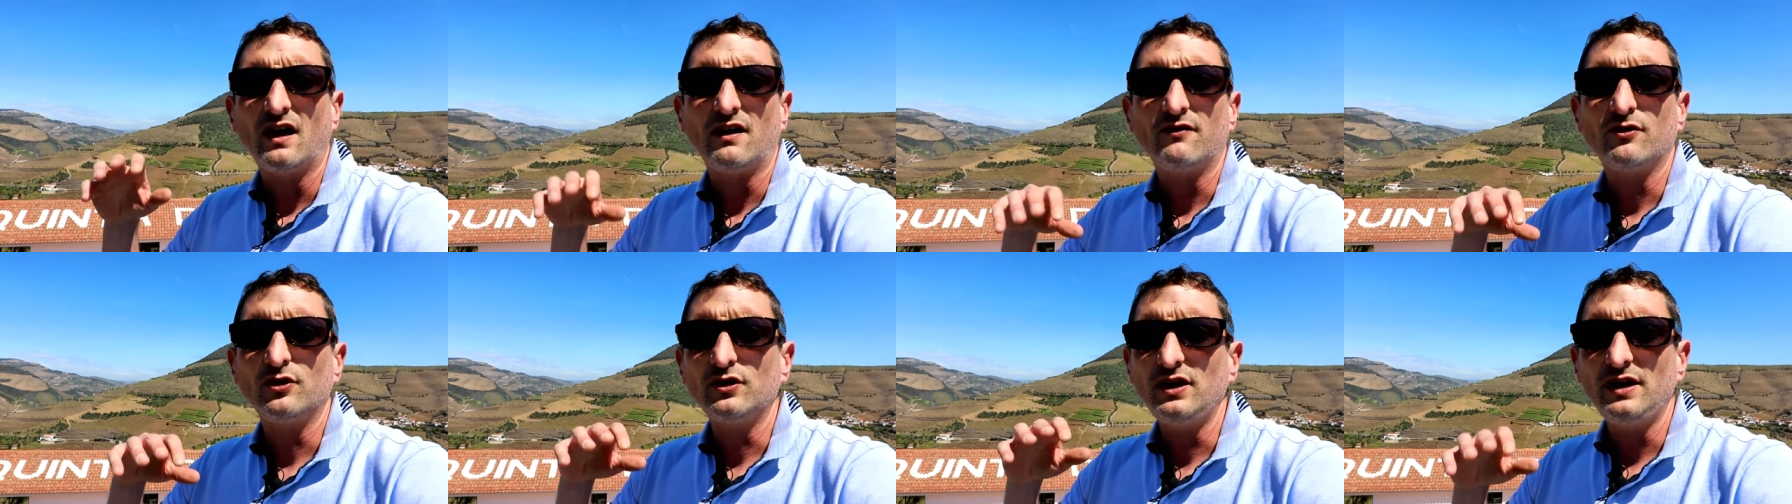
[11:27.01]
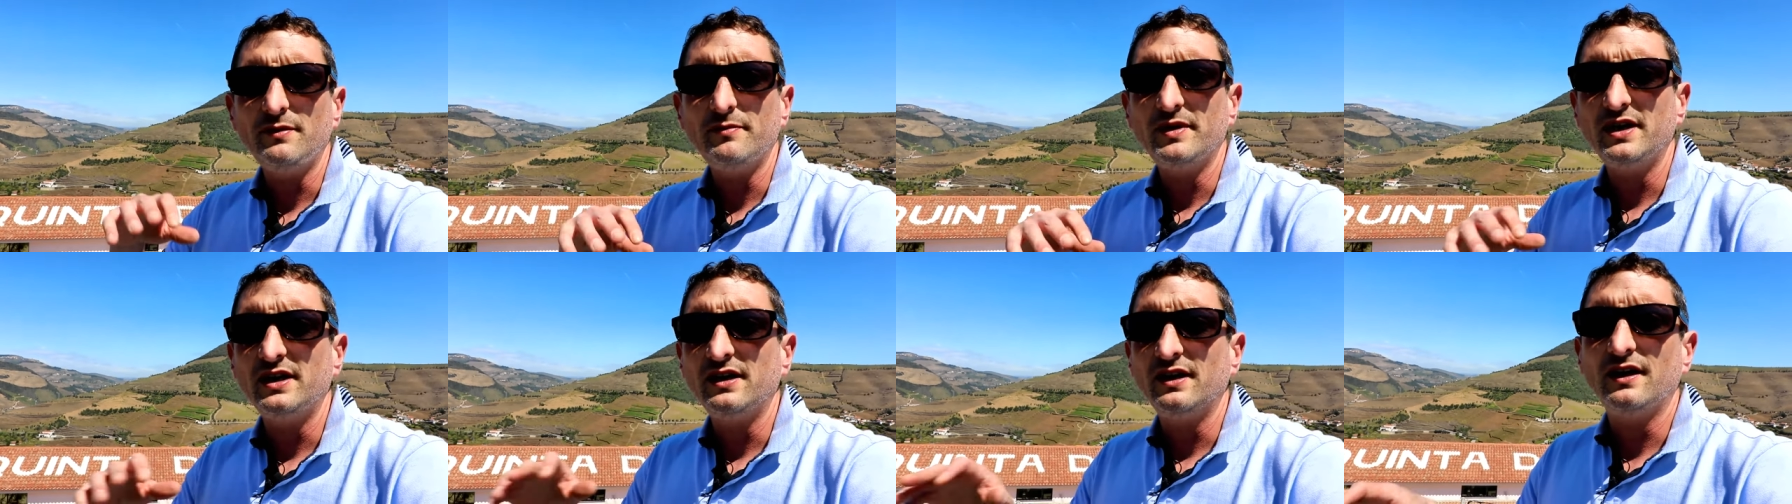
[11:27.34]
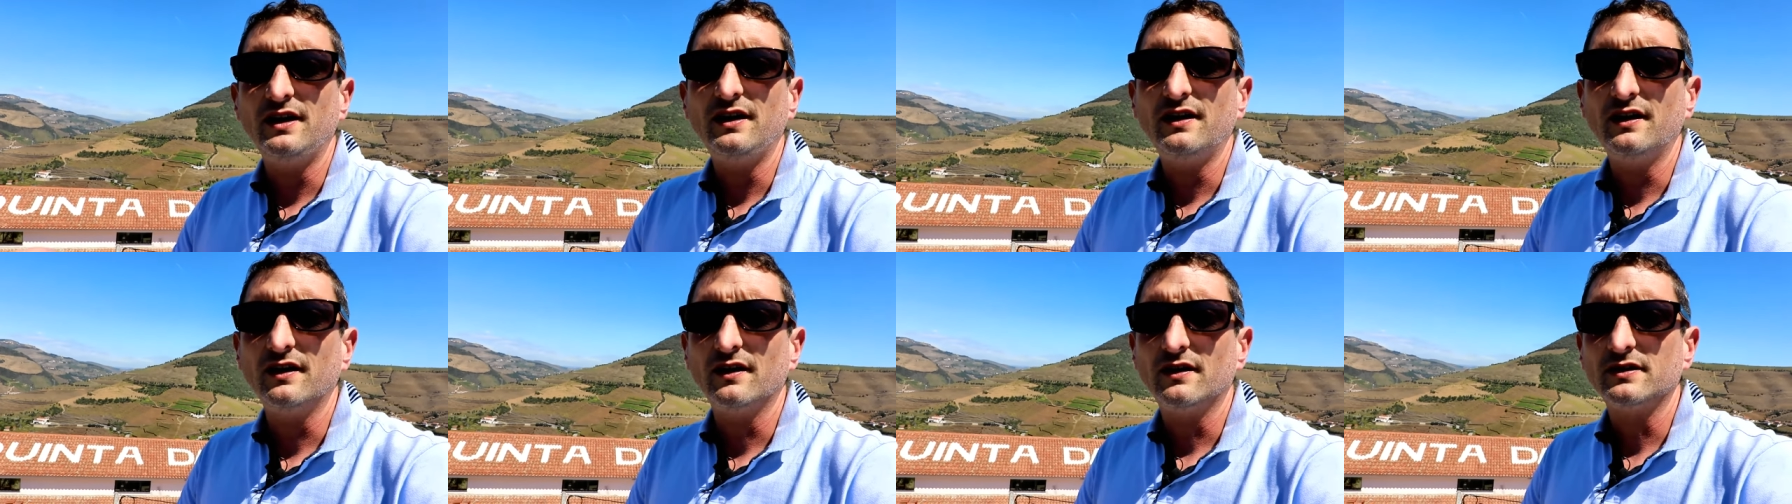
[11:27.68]
I've only been
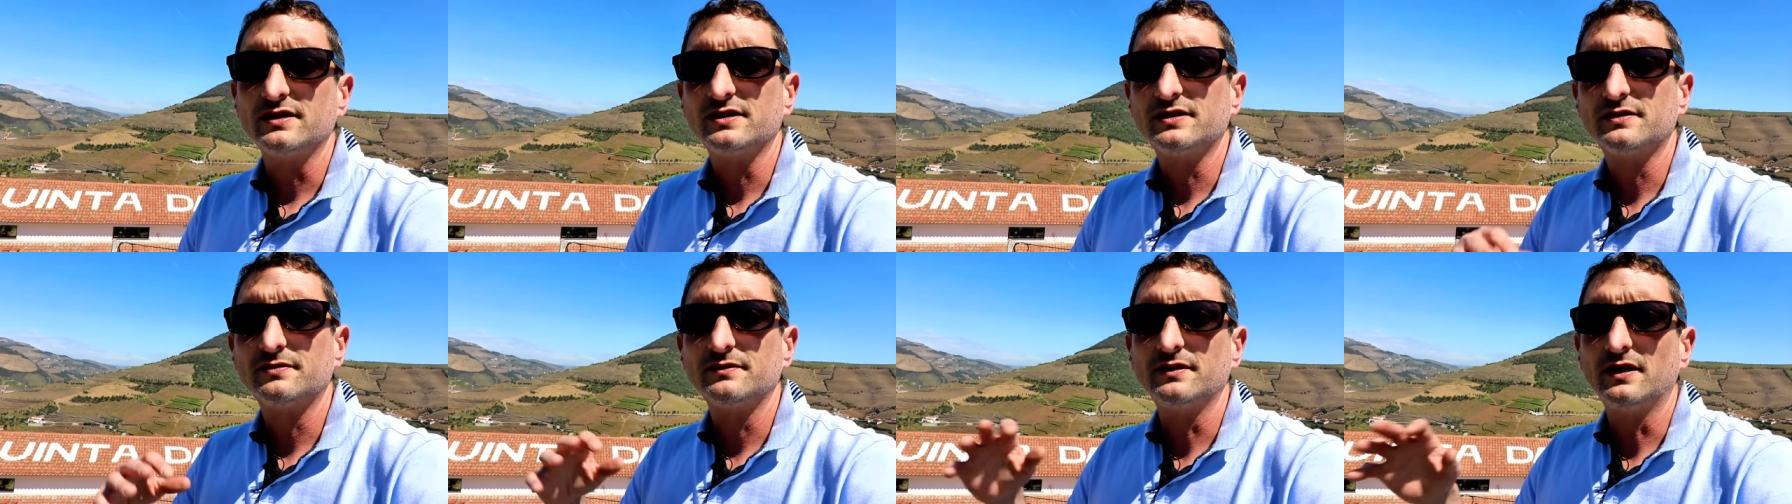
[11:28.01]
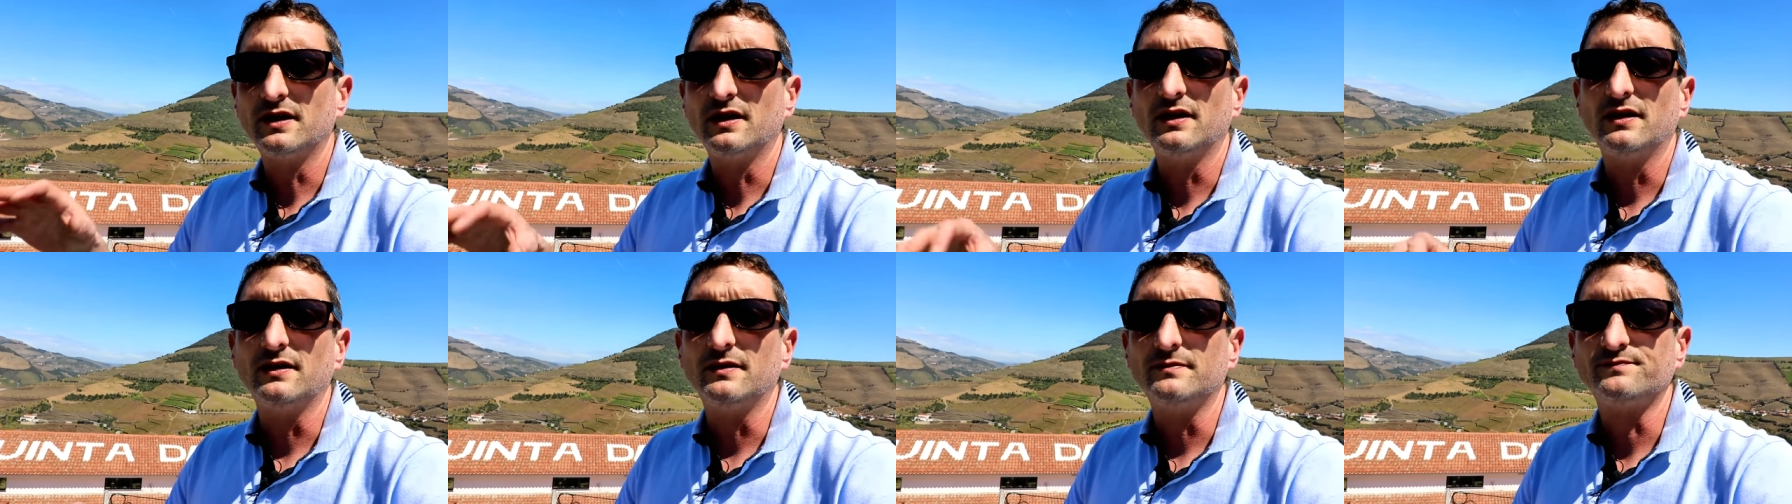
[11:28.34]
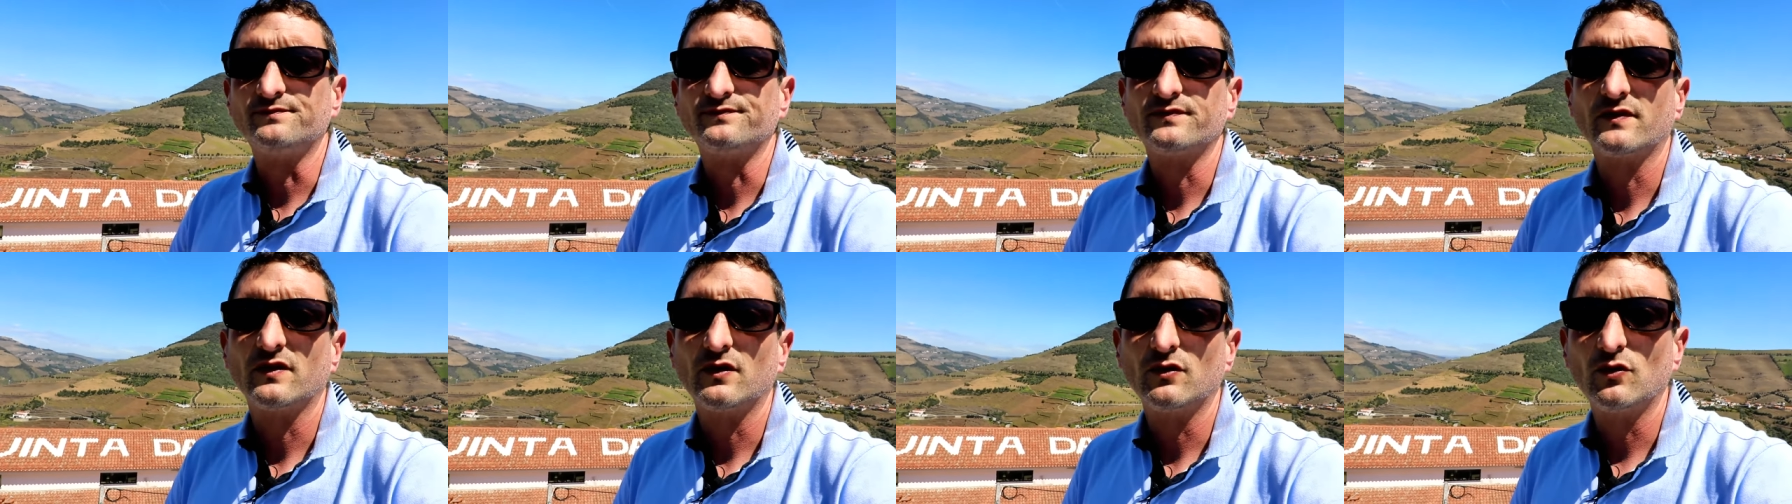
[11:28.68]
here
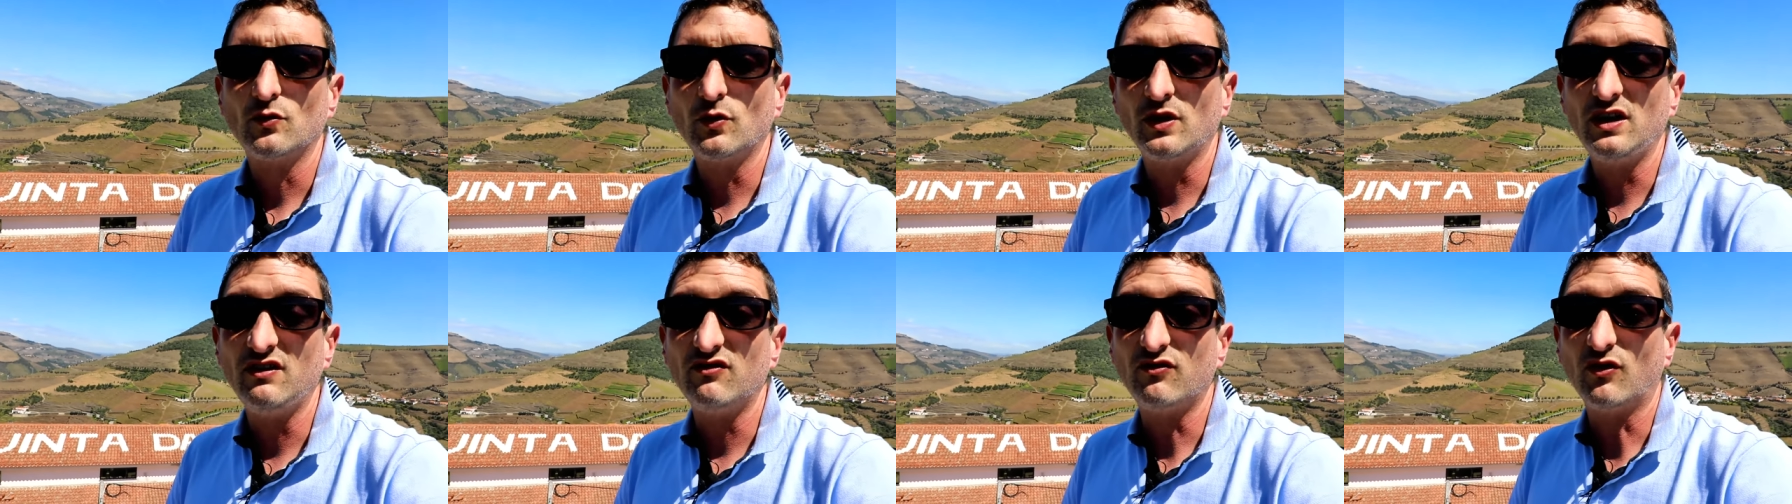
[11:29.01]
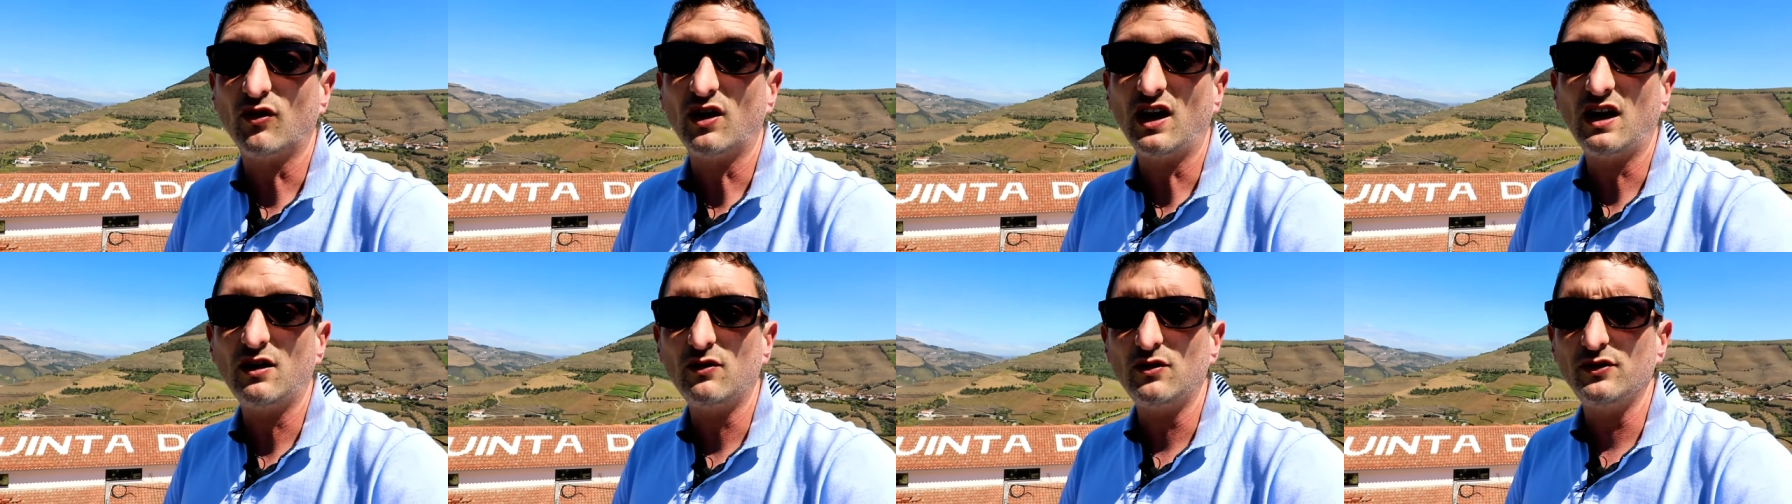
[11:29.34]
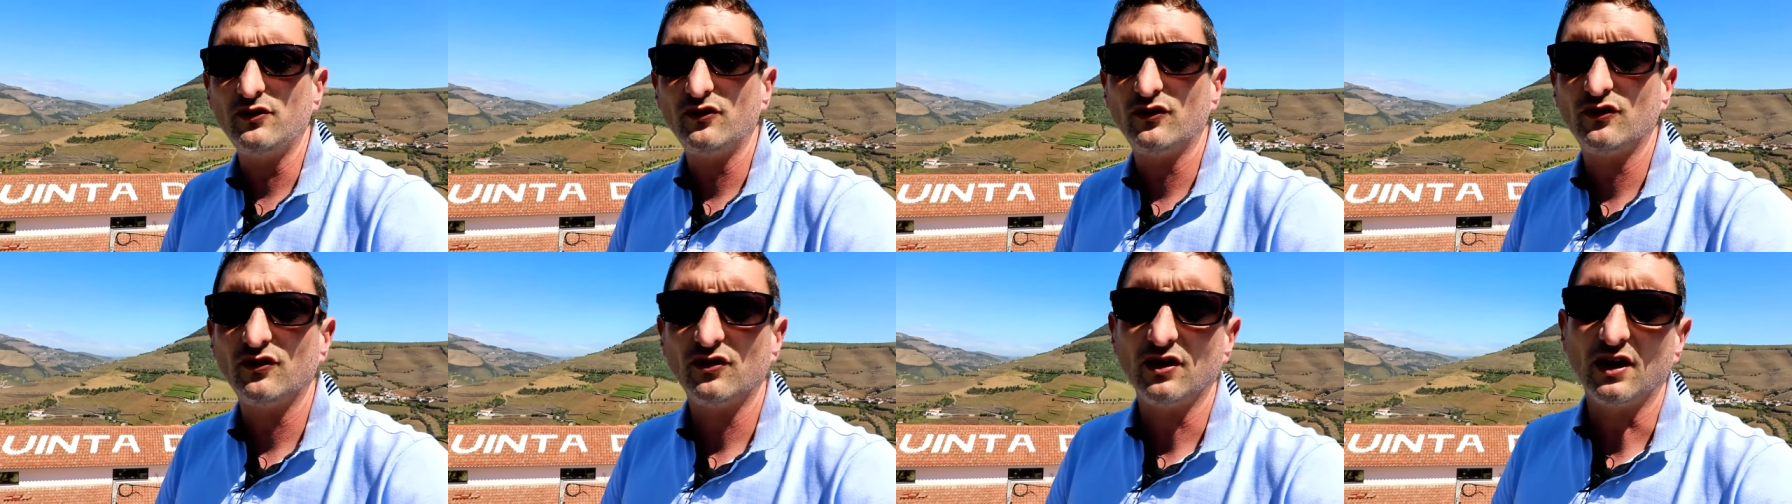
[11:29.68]
um, 24
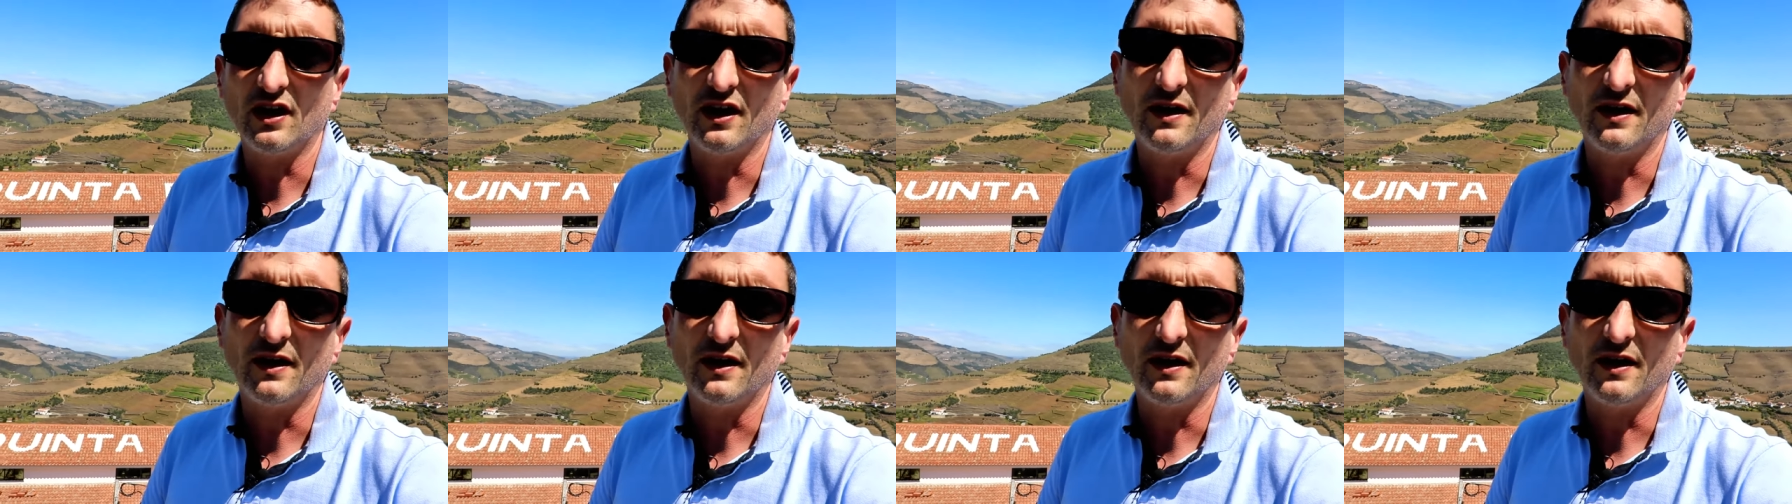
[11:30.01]
hours.